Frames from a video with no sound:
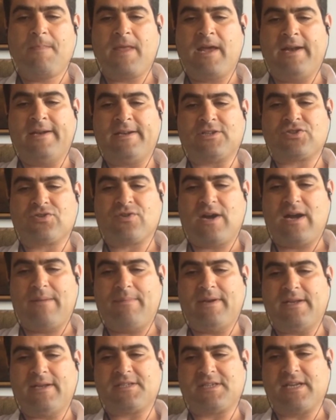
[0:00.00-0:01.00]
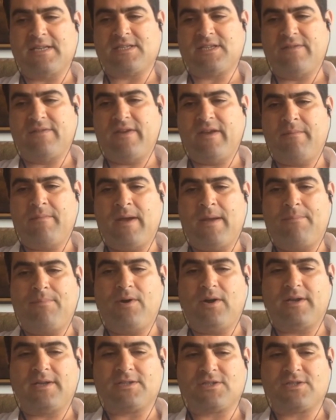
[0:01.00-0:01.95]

and I describe it extensively in my book.